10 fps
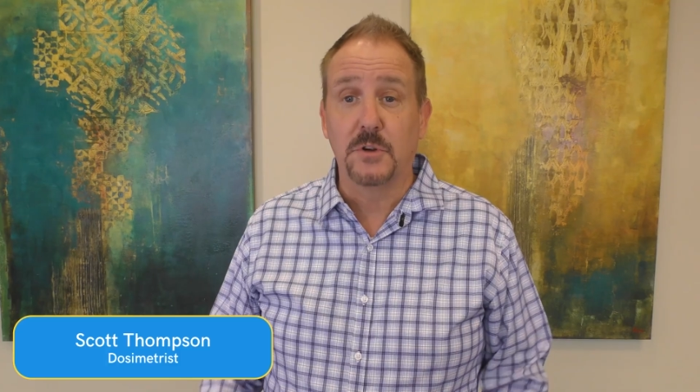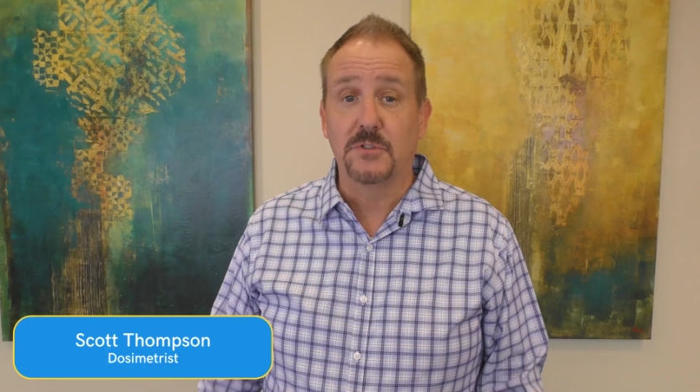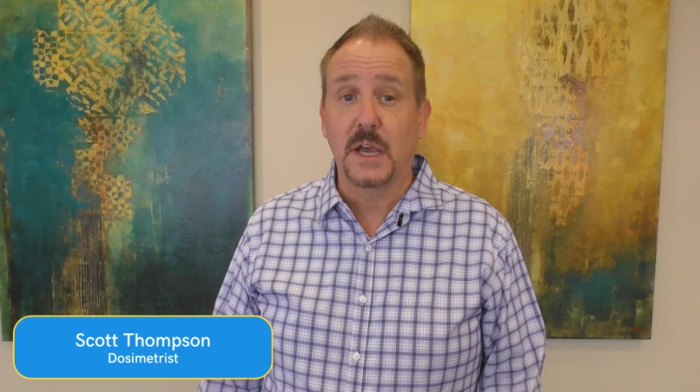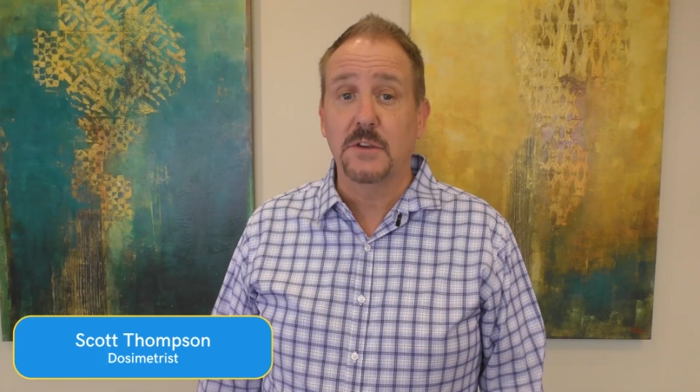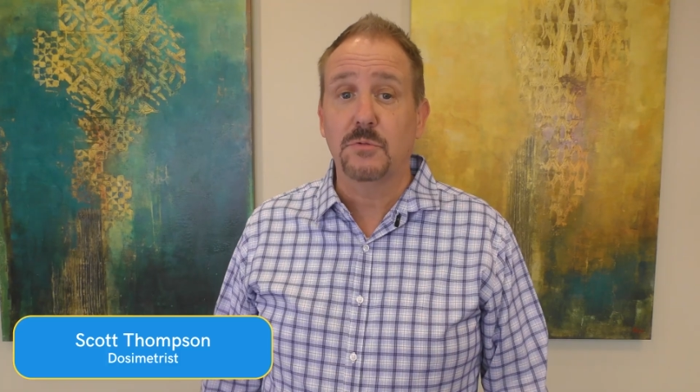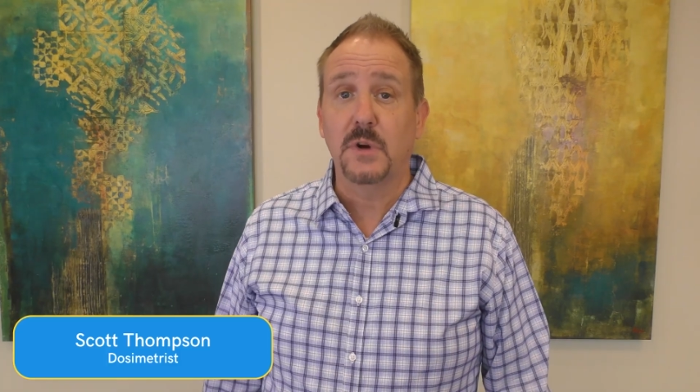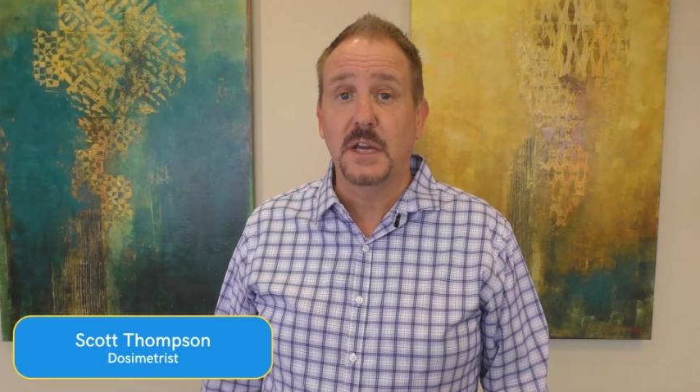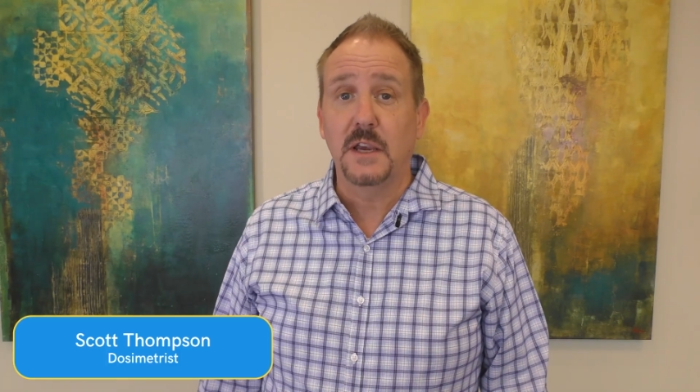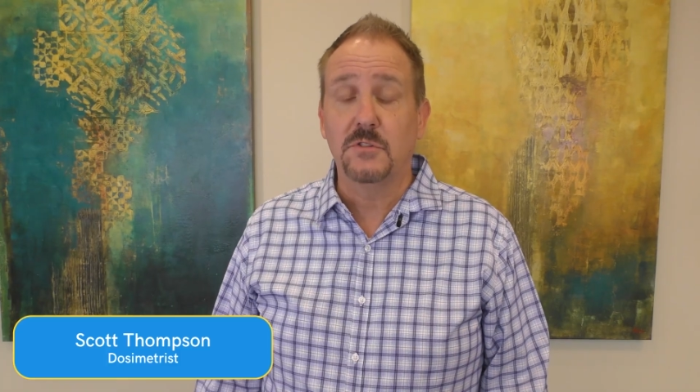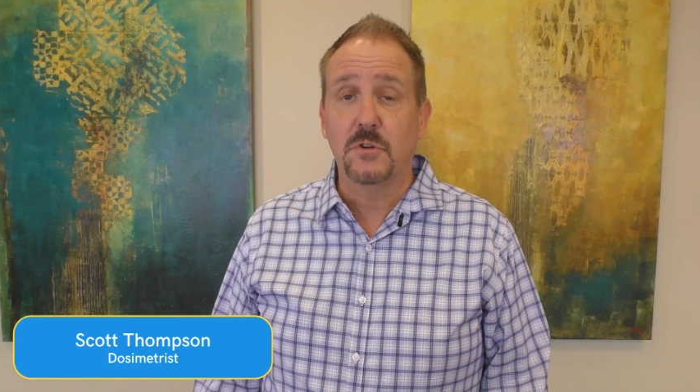precise
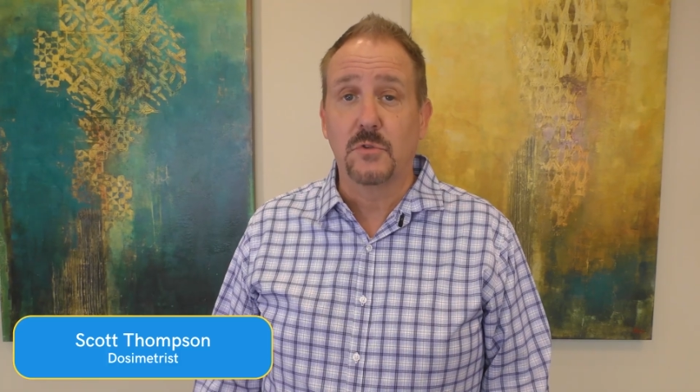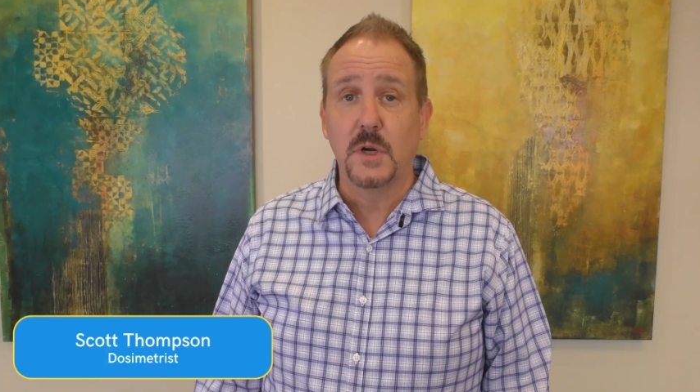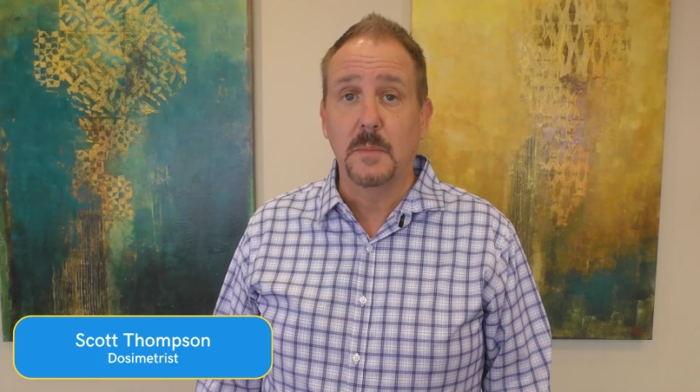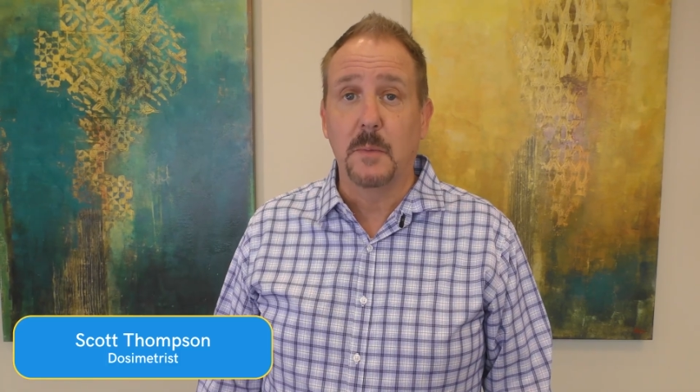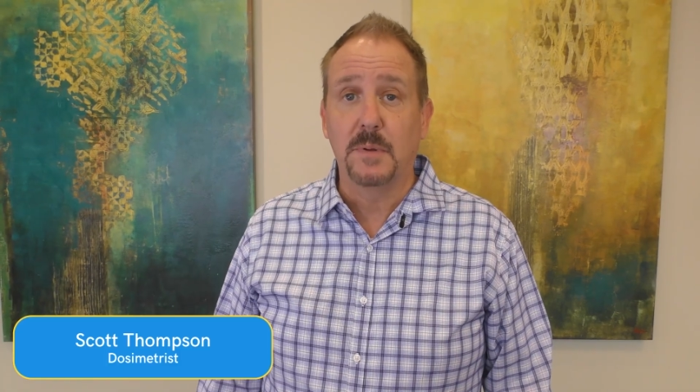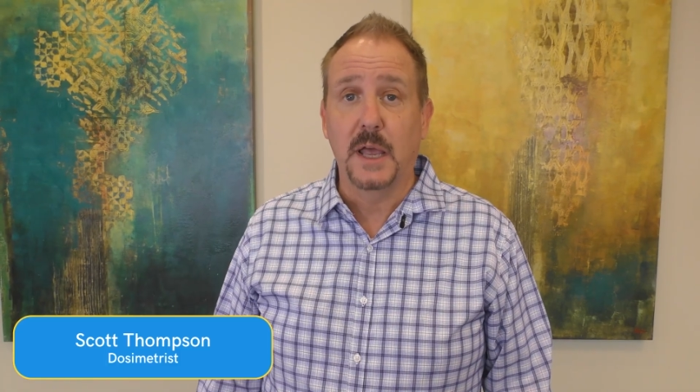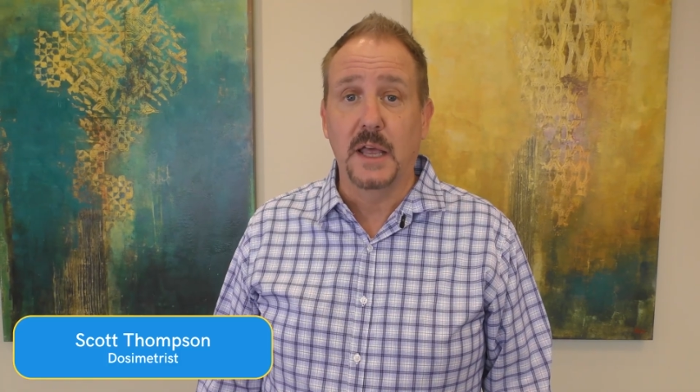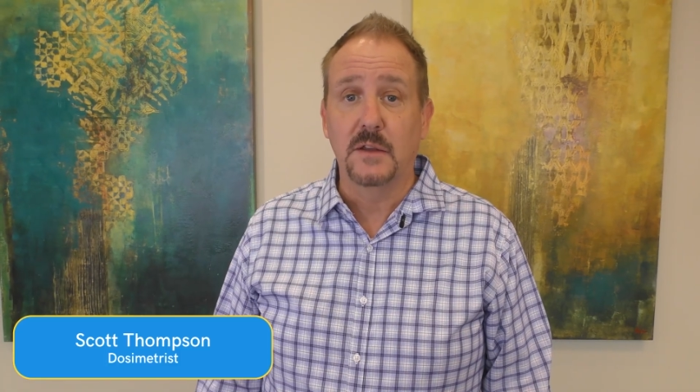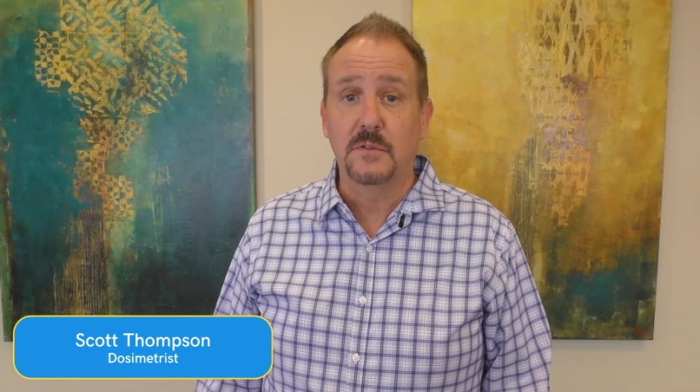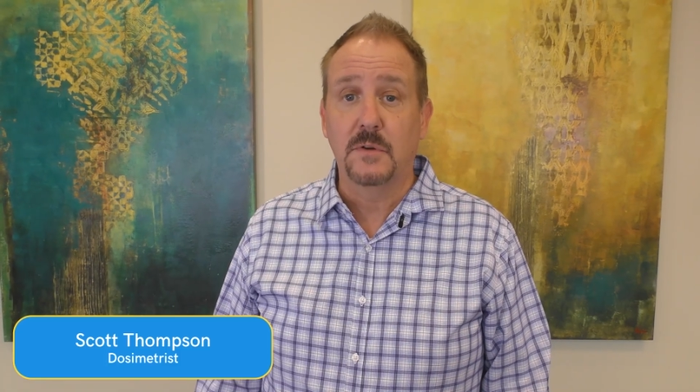radiation treatment
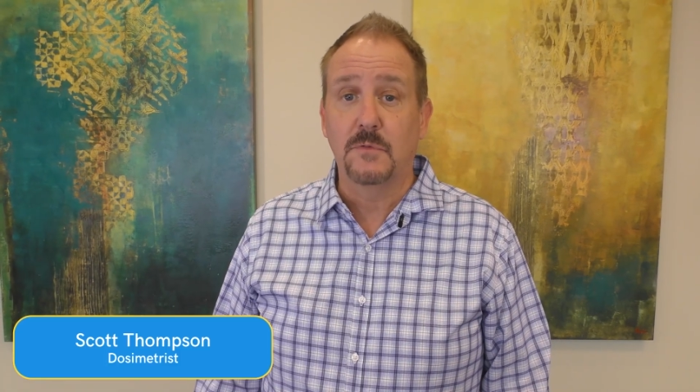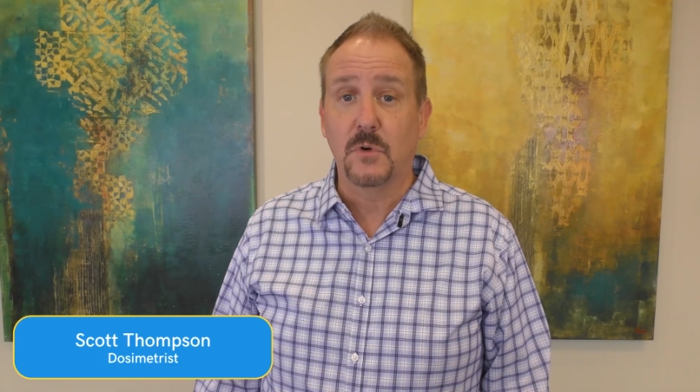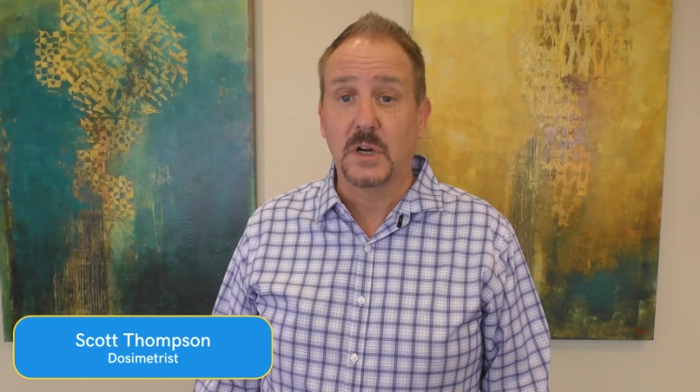plans for